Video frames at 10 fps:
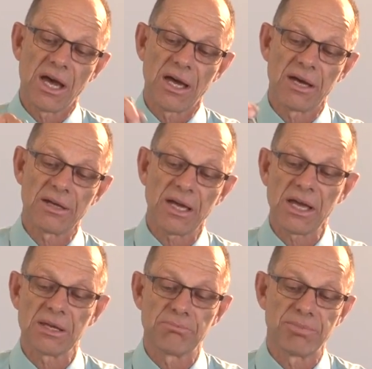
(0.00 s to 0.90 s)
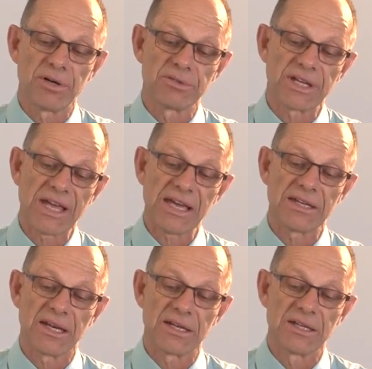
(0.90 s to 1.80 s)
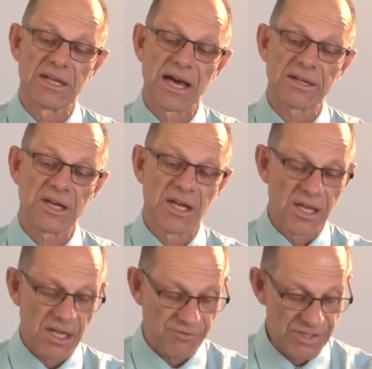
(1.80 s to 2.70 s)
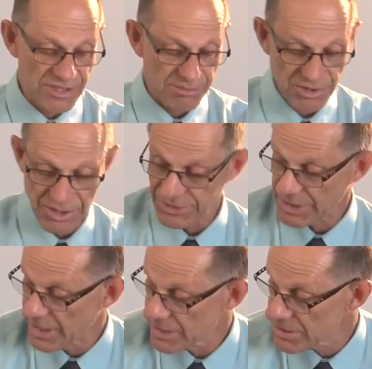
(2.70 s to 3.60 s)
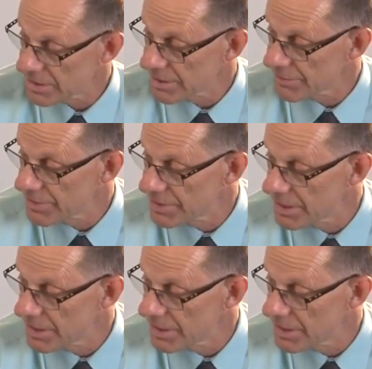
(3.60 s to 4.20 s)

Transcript: a bolt head and nut visible on the outside of the